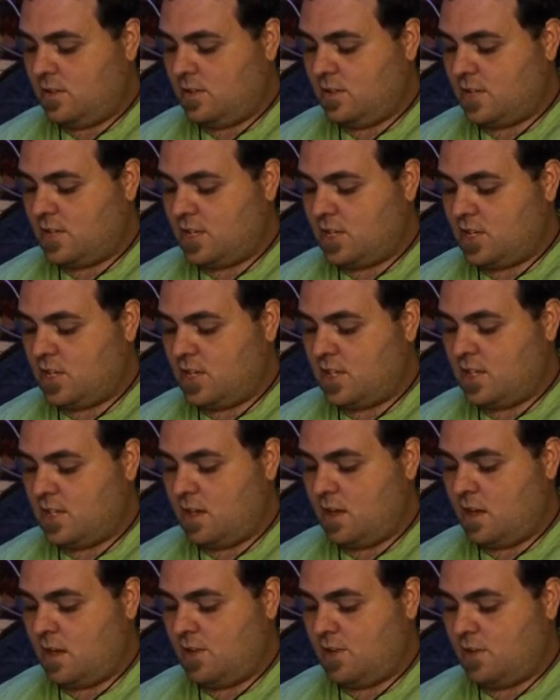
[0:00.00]
looks like she's
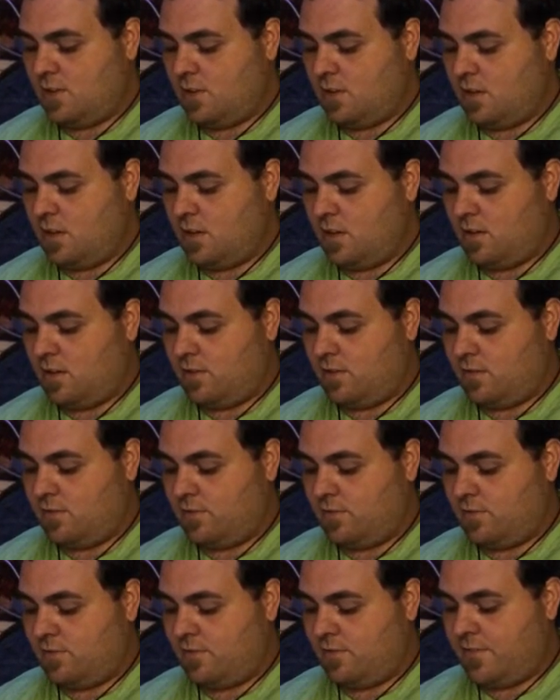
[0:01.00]
the author
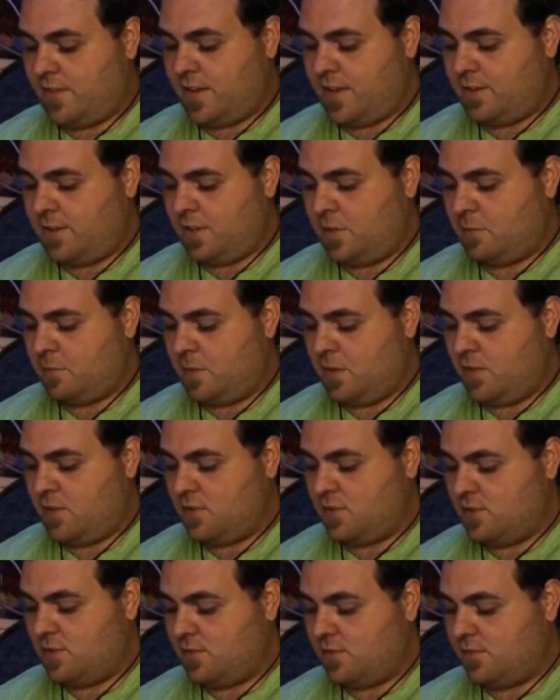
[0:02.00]
of Founding
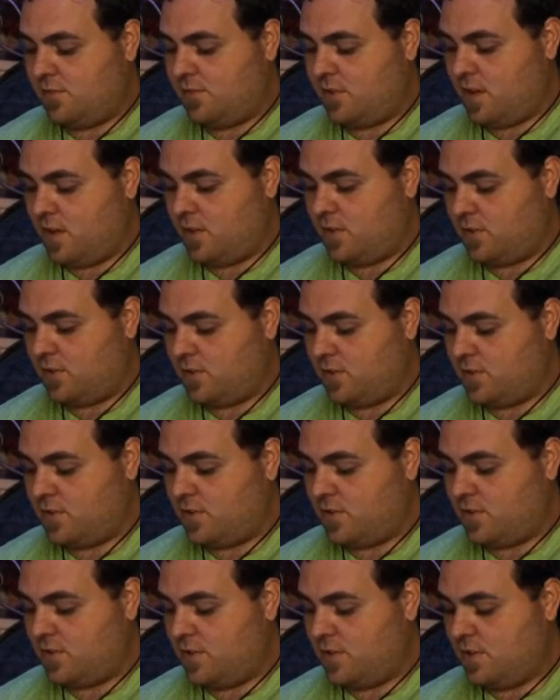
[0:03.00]
Mothers and
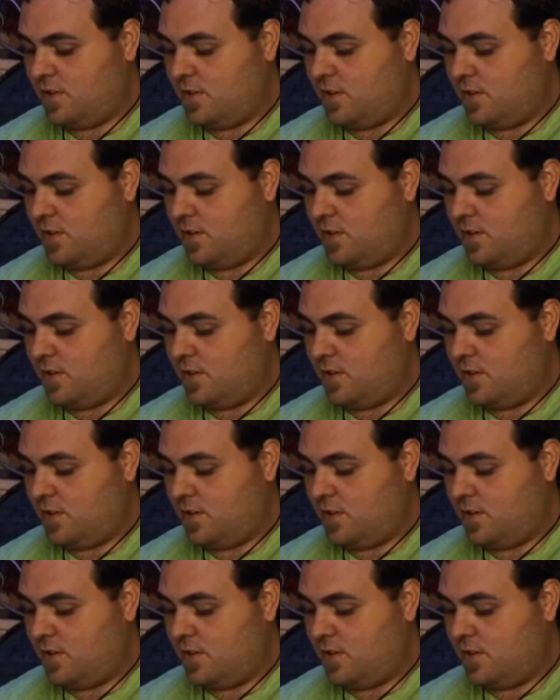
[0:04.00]
Fathers,